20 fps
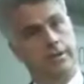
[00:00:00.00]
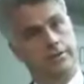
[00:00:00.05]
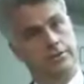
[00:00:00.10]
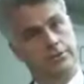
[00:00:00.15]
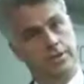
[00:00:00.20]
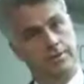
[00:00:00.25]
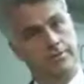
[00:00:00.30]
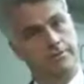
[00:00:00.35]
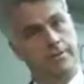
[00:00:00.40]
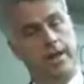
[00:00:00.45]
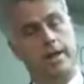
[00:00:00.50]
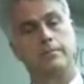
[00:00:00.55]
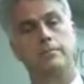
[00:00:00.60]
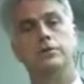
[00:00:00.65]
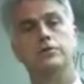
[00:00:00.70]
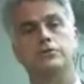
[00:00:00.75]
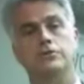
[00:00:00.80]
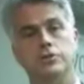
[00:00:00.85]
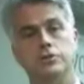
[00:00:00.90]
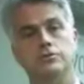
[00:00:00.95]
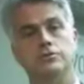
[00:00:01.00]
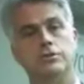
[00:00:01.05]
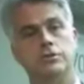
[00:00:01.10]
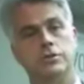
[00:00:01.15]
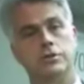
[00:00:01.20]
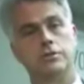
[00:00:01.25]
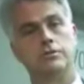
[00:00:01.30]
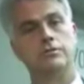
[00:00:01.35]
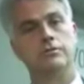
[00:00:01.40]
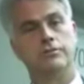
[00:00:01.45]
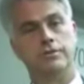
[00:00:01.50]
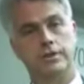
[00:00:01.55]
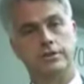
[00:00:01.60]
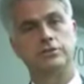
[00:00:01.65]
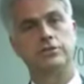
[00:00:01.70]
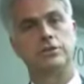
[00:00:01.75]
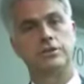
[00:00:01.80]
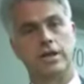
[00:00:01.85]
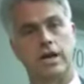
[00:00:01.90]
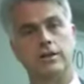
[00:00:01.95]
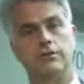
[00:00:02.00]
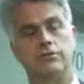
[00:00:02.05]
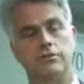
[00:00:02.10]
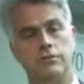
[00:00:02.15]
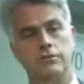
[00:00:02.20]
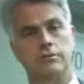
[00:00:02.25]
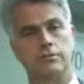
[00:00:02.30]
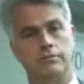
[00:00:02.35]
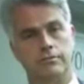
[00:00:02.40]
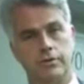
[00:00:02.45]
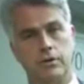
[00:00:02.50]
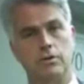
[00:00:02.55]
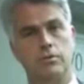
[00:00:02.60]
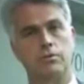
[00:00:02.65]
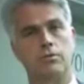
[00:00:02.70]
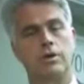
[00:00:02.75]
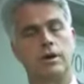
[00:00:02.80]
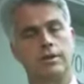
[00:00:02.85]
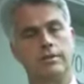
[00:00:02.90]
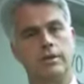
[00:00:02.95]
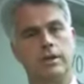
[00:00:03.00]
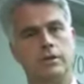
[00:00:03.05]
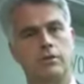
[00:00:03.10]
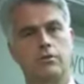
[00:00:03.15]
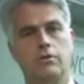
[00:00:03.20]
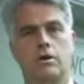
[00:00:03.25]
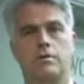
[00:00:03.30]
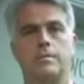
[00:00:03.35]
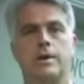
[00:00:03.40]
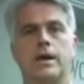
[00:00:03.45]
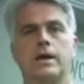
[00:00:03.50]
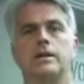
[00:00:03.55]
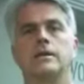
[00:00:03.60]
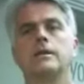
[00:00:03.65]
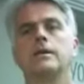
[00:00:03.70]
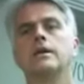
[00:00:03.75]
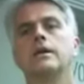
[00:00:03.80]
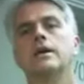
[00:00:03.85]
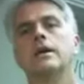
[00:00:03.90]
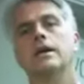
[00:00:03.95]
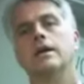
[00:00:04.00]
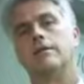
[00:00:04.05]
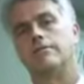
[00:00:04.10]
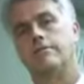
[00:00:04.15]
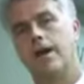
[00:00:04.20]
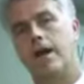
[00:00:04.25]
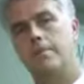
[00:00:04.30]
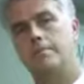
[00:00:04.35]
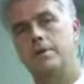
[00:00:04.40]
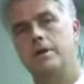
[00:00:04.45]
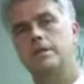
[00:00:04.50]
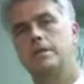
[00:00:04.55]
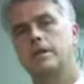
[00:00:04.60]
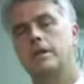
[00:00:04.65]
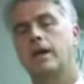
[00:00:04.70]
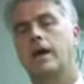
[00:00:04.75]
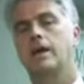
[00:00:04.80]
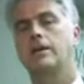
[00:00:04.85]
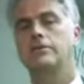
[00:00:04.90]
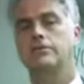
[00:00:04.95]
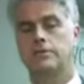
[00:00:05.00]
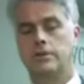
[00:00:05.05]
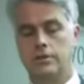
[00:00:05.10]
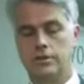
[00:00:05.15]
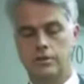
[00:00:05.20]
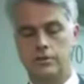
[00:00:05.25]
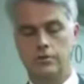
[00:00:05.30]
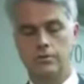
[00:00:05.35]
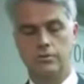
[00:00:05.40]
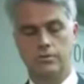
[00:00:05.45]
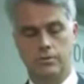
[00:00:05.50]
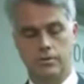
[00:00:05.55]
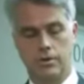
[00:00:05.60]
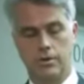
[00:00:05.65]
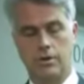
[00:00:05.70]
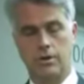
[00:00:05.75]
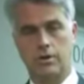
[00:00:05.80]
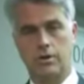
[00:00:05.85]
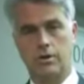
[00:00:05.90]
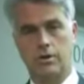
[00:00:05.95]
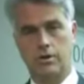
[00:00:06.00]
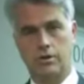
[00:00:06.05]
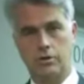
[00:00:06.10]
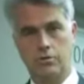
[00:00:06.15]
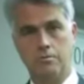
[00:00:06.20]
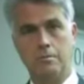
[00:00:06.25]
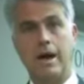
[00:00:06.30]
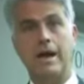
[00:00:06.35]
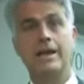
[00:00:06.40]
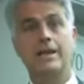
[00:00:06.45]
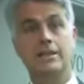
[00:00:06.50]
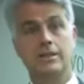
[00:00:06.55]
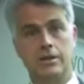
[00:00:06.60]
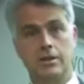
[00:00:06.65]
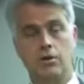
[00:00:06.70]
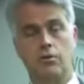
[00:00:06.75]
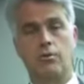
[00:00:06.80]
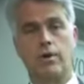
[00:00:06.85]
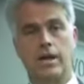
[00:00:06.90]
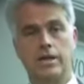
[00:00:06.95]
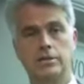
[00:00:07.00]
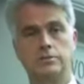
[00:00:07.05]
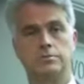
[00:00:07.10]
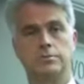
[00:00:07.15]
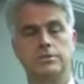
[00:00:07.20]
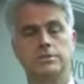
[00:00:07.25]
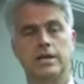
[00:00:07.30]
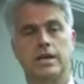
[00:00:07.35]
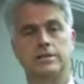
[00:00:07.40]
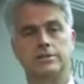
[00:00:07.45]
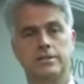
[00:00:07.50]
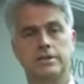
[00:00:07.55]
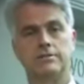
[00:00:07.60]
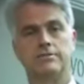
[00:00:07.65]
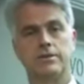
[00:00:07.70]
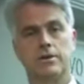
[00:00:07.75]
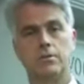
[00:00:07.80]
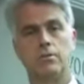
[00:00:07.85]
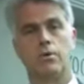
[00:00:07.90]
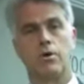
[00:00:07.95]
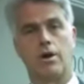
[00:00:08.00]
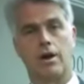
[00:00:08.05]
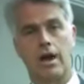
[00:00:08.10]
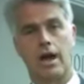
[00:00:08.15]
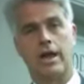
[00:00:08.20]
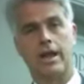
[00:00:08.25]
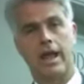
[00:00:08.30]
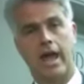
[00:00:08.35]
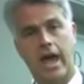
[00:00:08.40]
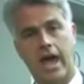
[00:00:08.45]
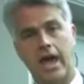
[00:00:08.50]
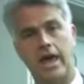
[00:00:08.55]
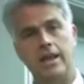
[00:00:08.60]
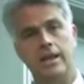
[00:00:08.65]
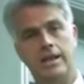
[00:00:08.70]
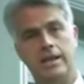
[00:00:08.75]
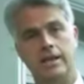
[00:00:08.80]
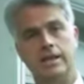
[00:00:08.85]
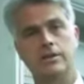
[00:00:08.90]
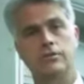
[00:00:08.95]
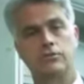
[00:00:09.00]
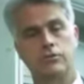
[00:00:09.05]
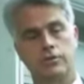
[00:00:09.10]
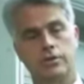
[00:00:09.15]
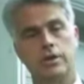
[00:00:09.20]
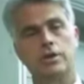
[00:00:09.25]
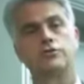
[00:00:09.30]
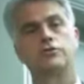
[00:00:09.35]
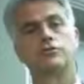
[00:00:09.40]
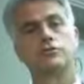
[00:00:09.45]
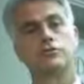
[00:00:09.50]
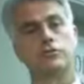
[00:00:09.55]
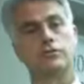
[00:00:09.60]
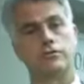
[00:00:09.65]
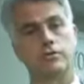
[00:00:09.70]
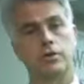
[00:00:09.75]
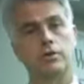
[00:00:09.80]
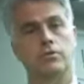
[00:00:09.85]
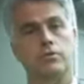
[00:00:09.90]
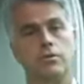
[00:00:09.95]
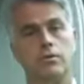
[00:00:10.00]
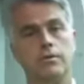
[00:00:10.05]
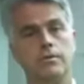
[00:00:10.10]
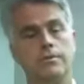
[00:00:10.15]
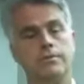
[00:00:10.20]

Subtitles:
some families choose to do visitation, funeral, and then cremate. If that be the case, then you make the arrangements as if it were an at-need traditional funeral.